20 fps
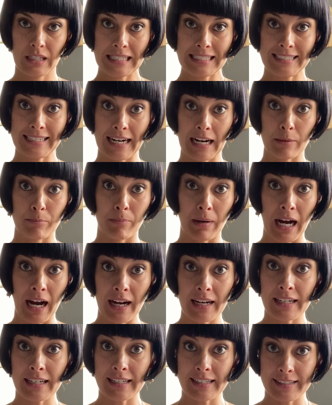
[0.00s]
Did I
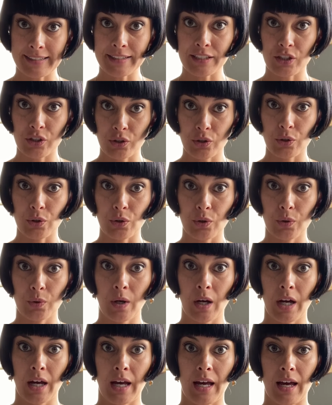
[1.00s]
buy into